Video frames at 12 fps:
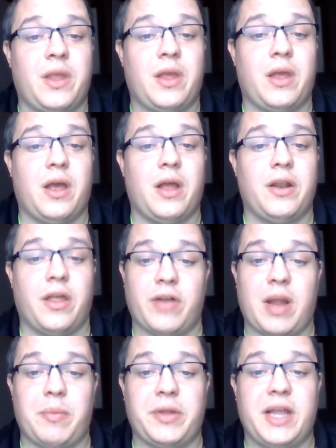Another
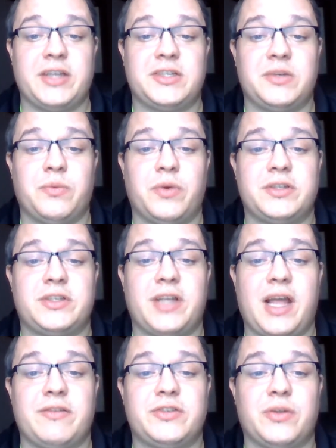application was to
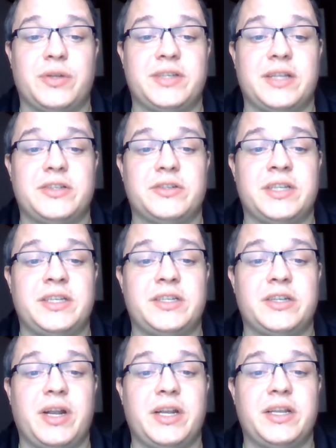have Soli sensors
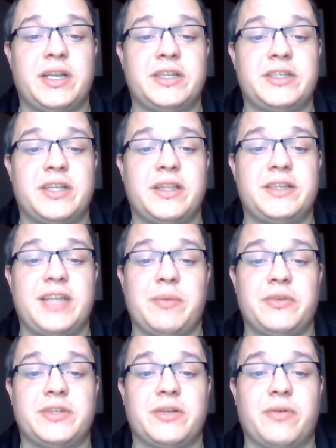integrated into the
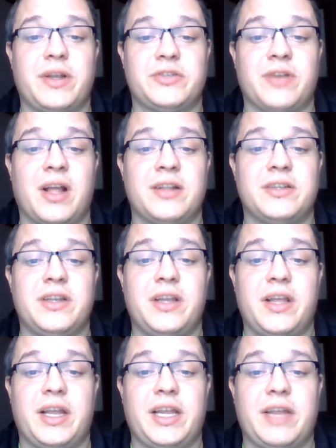tables at restaurants,
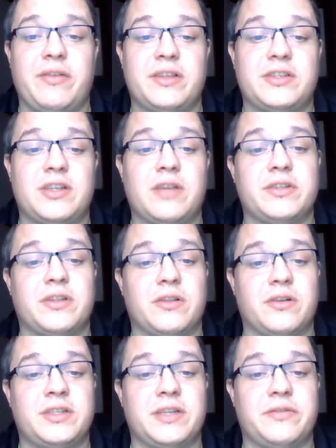giving the servers
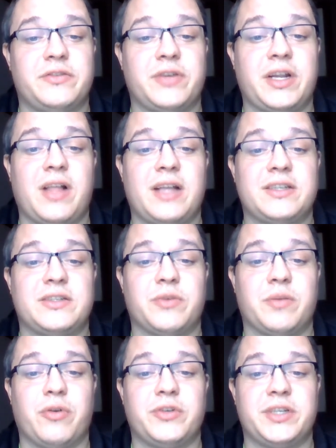alerts if drink glasses
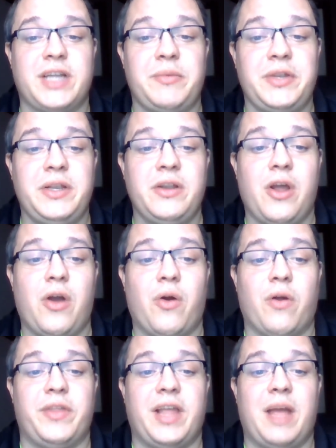were approaching empty
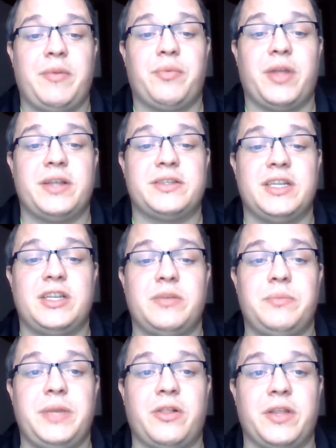or if the empty place needed
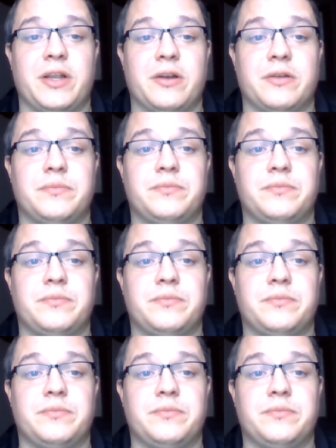to be cleared.